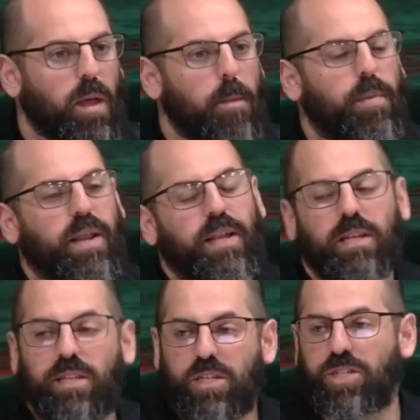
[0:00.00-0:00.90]
but in
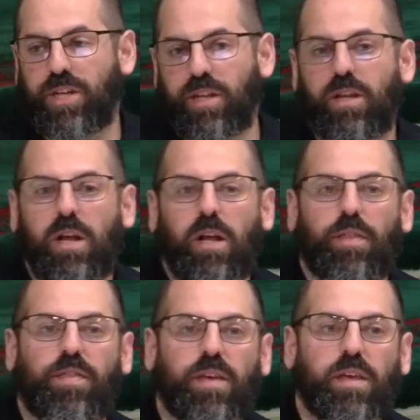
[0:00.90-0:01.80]
addition,
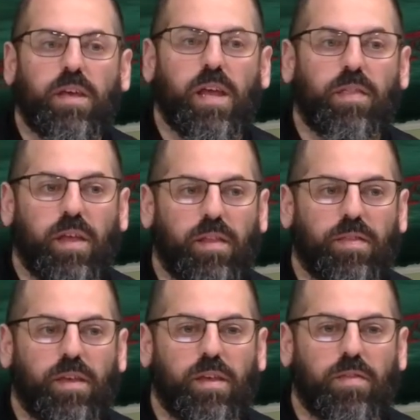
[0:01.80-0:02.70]

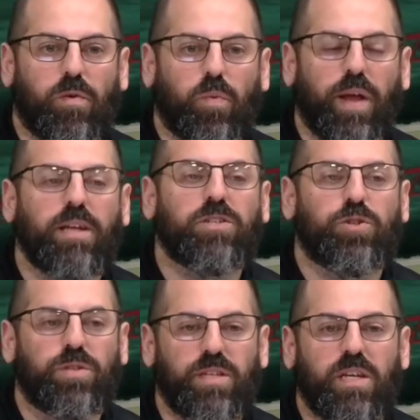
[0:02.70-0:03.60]
the ways to
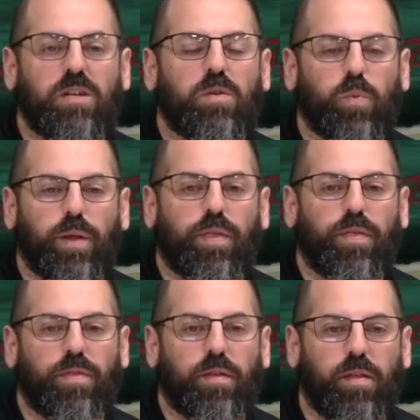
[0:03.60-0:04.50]
deal with
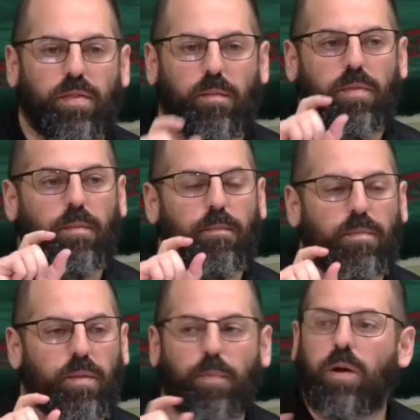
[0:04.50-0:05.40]

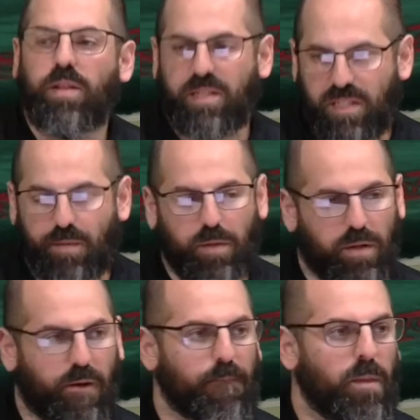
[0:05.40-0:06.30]
the part that's similar